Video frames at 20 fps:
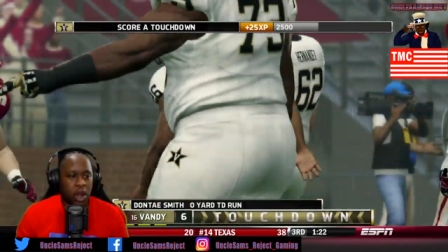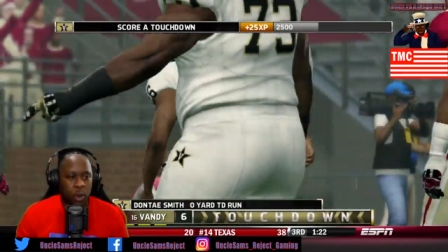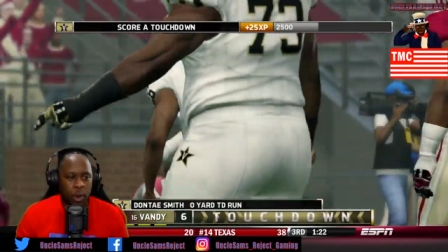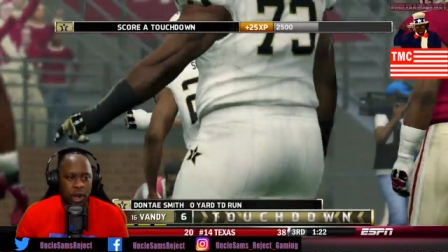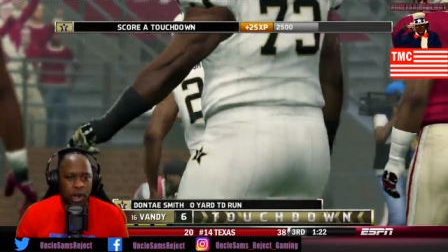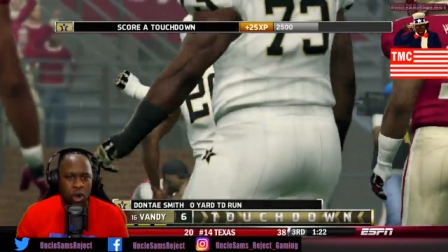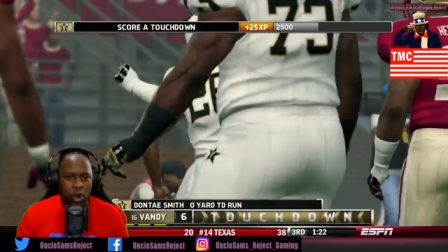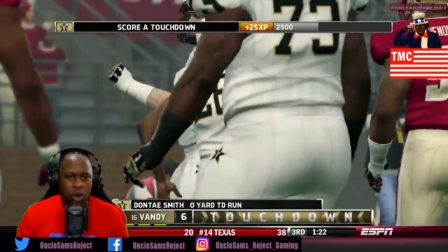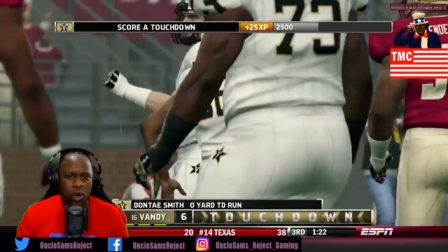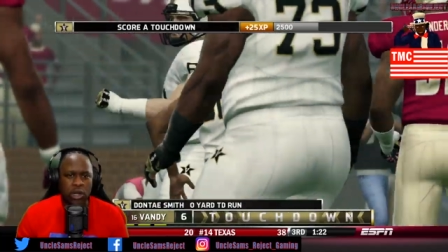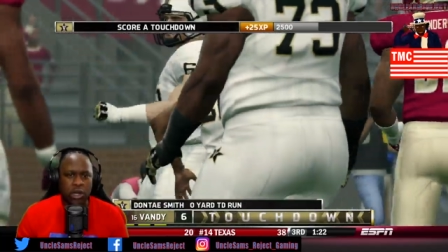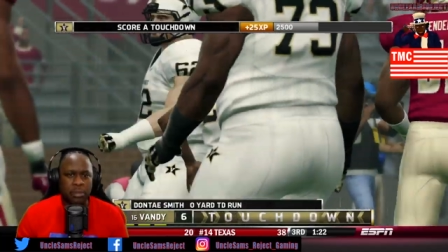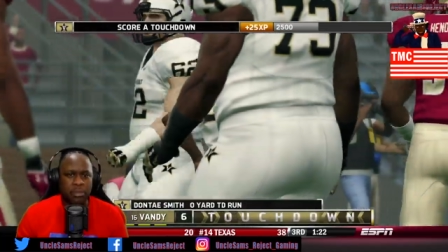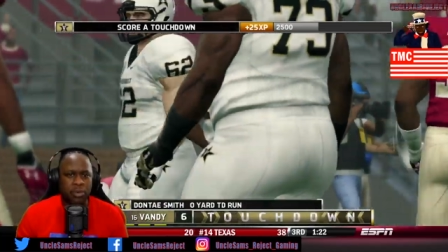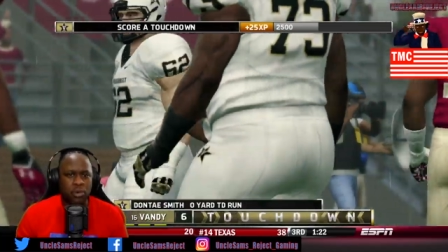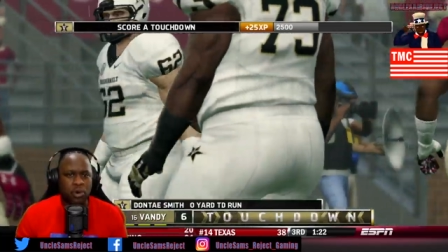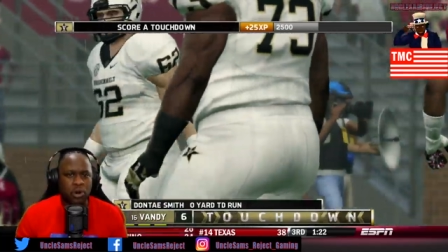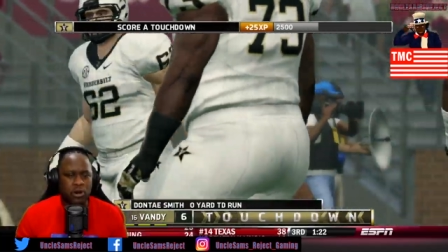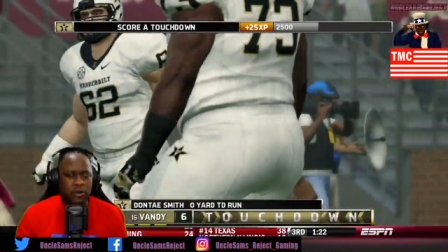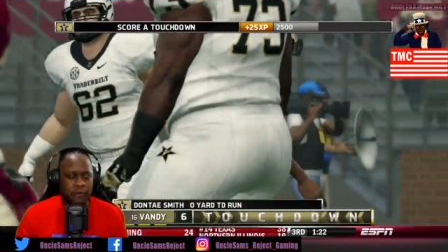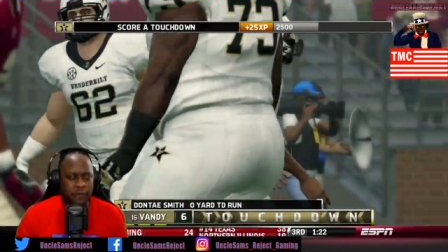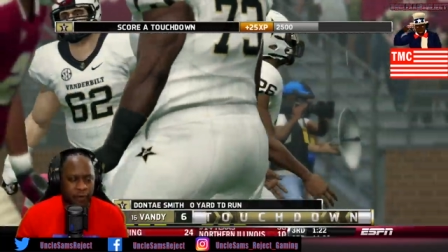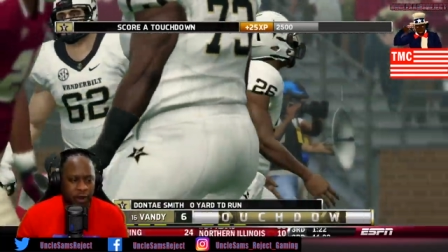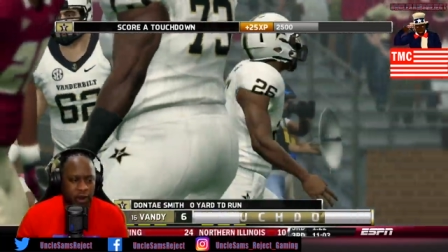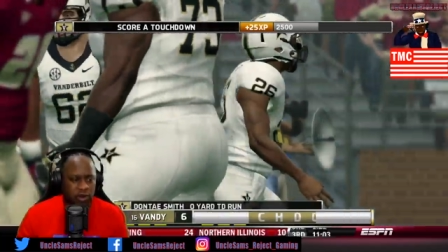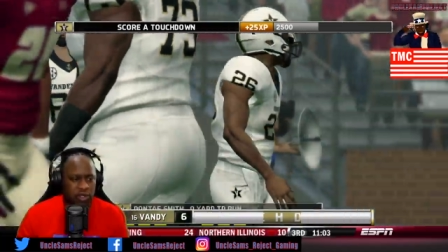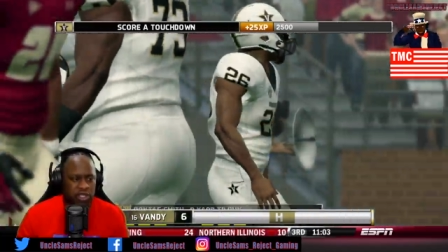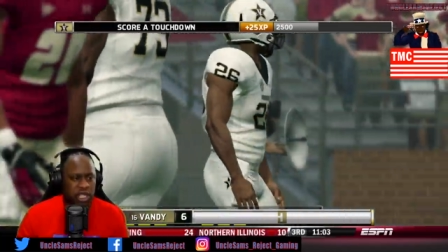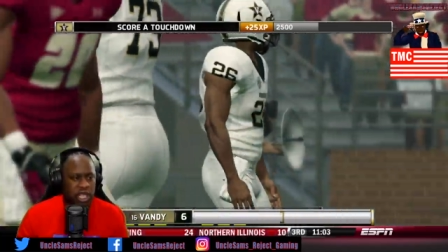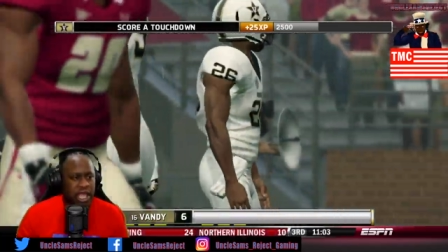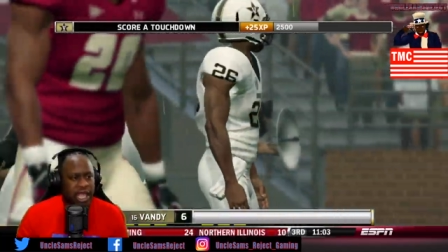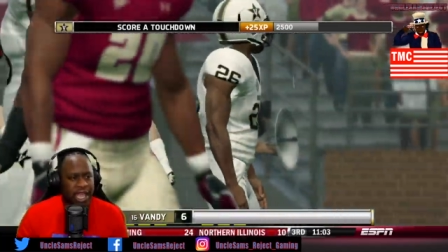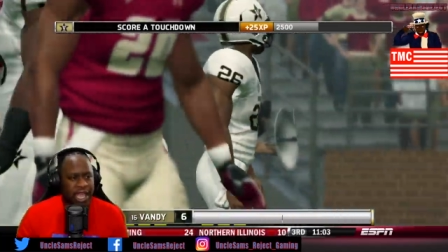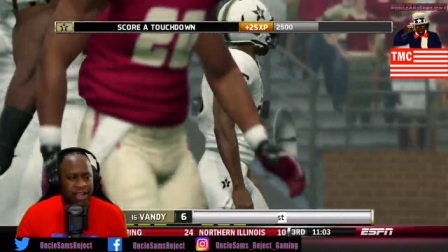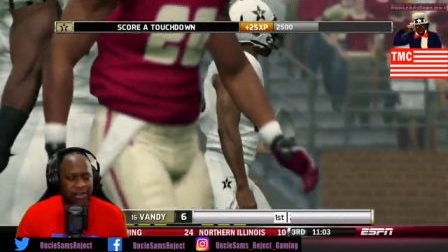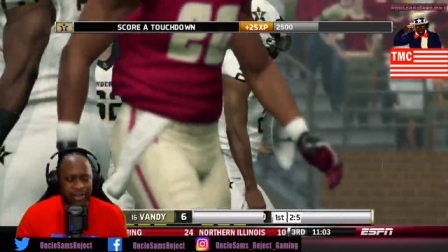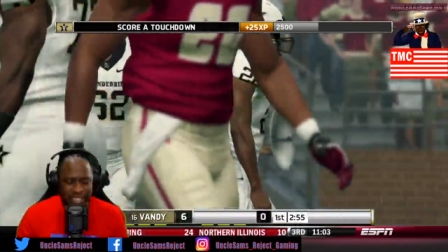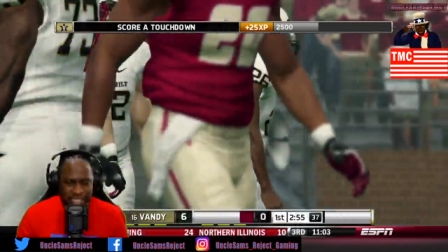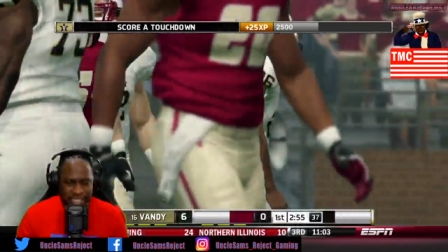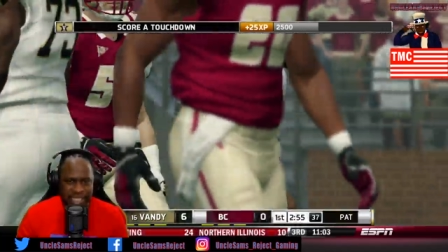and we are on the board first
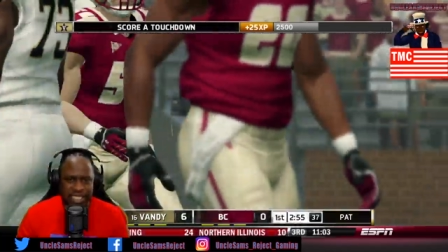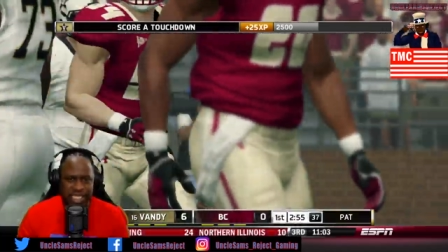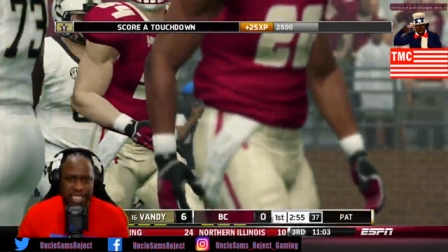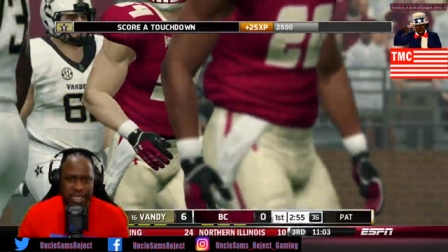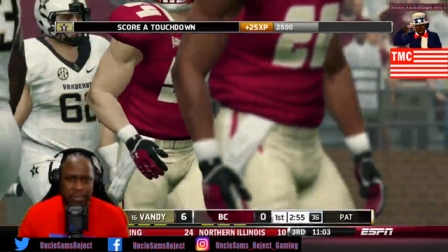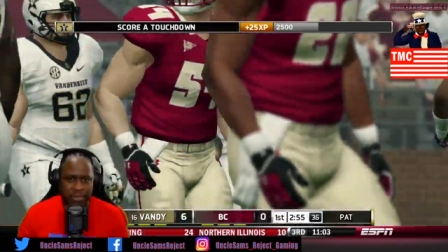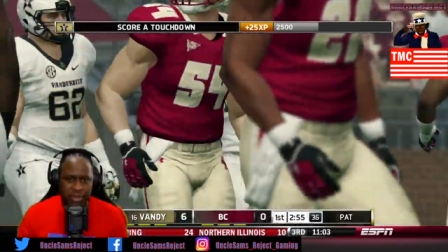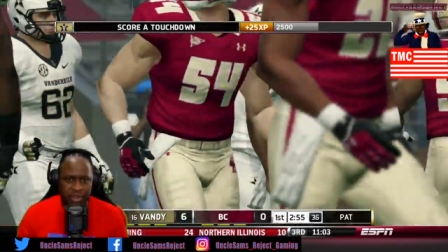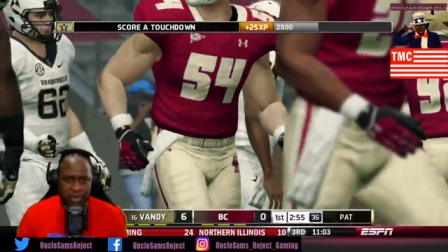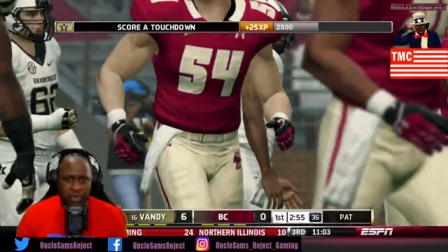here in season number